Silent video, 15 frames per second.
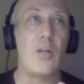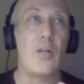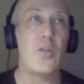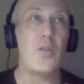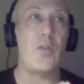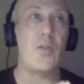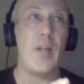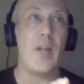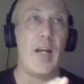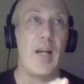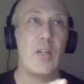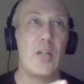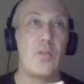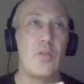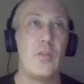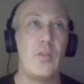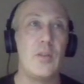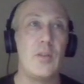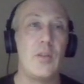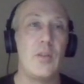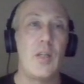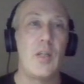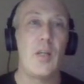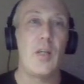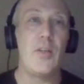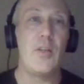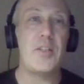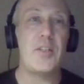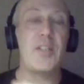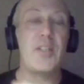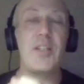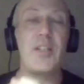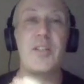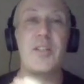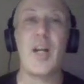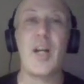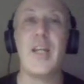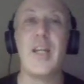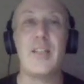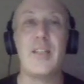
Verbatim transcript: for Nashville. This is a tight.